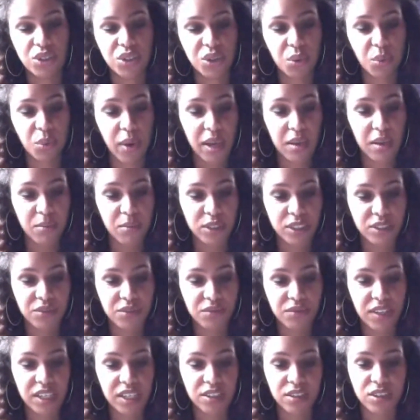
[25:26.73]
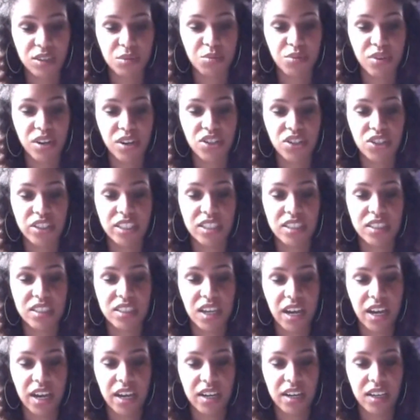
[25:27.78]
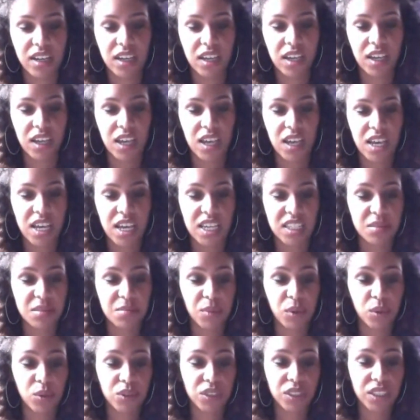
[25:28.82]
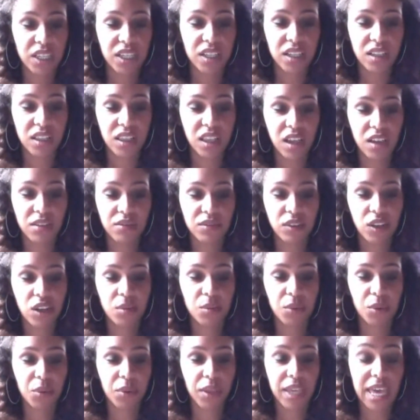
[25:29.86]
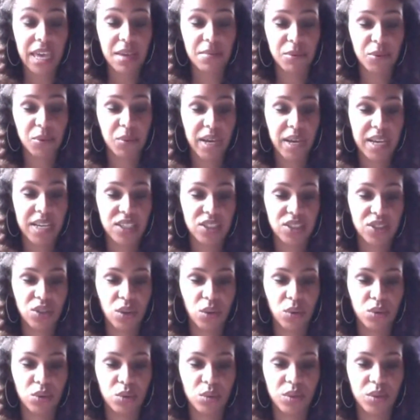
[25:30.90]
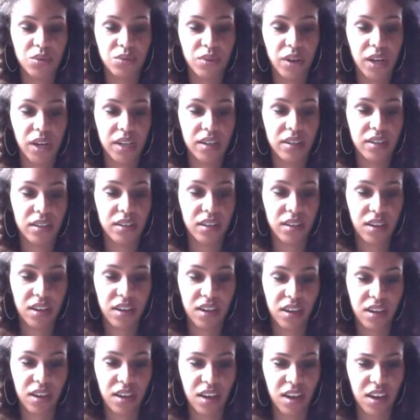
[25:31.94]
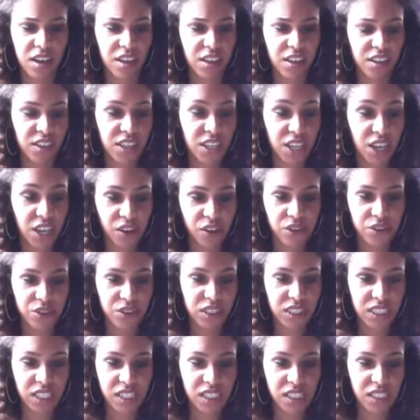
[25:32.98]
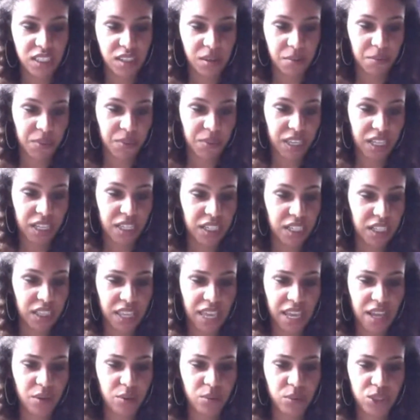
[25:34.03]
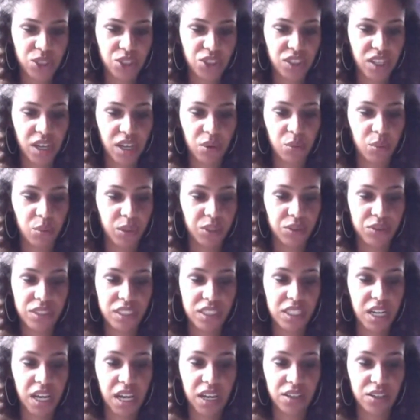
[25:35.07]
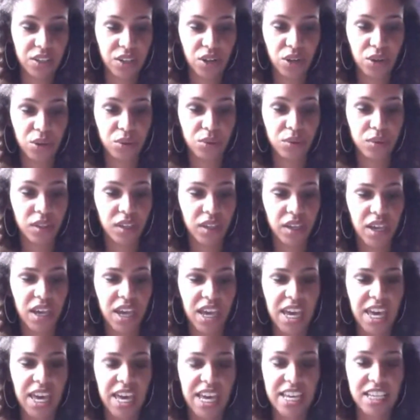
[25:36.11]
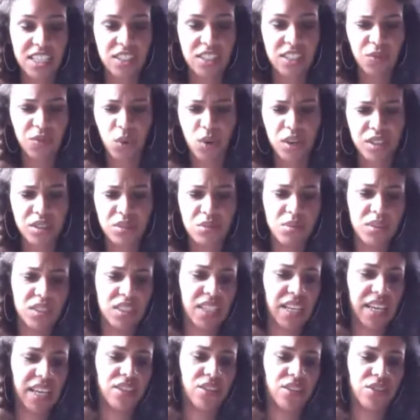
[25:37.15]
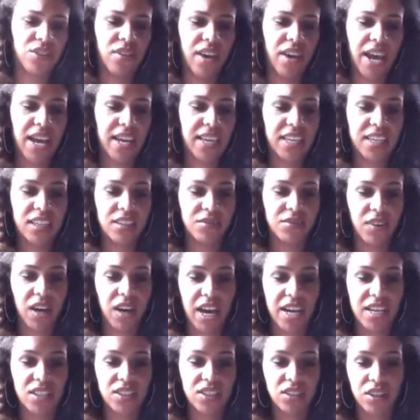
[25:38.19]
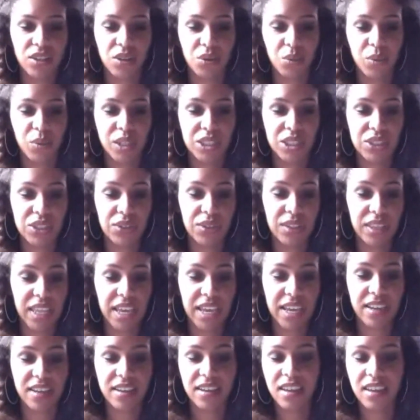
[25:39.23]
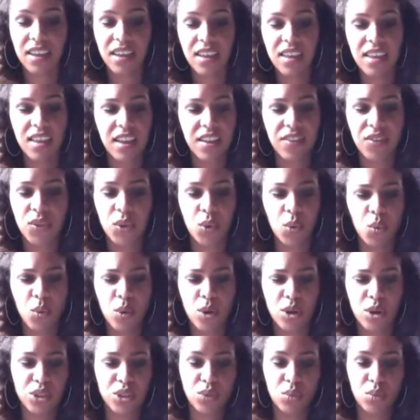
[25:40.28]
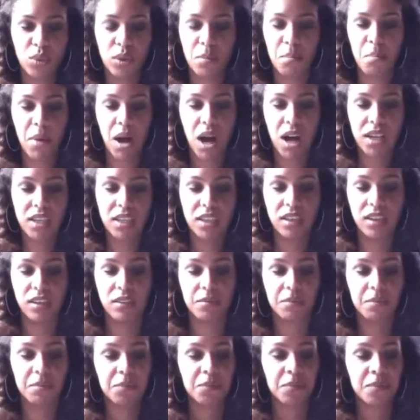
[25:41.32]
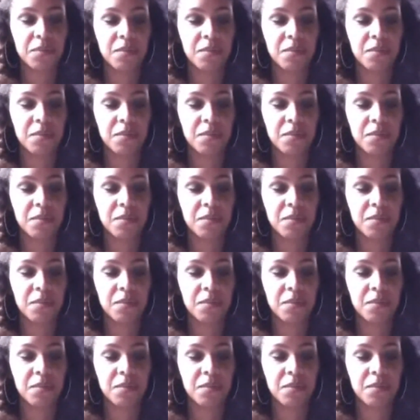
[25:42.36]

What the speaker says: Sir Waymore's fingers brushed his side. His moleskin glove came away soaked with red. The other said something in a language that Will did not know. His voice was like the cracking of ice on a winter lake, and the words were mocking.